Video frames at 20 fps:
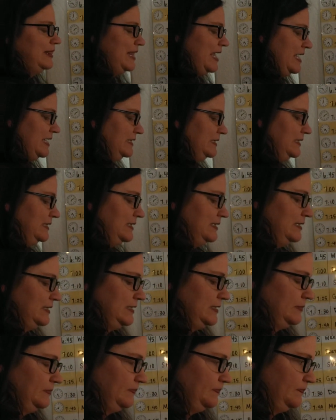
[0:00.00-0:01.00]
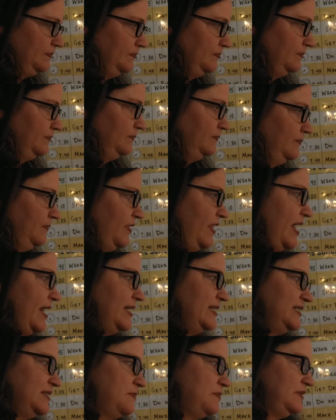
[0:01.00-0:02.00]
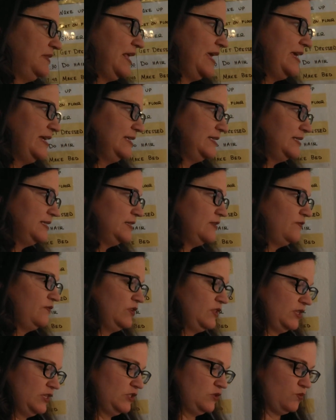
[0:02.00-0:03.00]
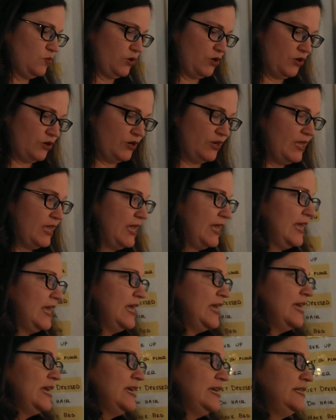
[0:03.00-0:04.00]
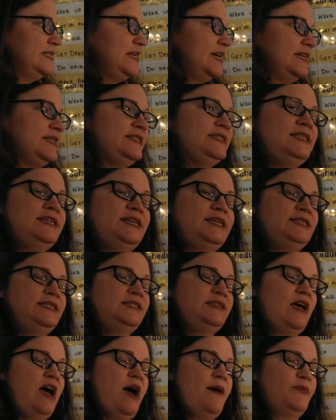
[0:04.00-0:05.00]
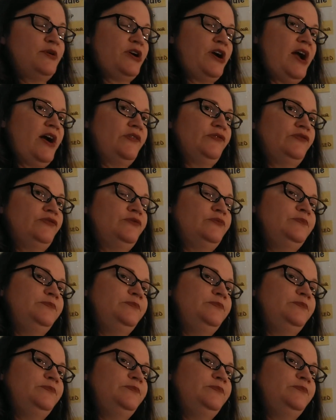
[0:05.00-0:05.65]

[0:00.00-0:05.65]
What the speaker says: Place. That is the place for this word. Is this a homograph?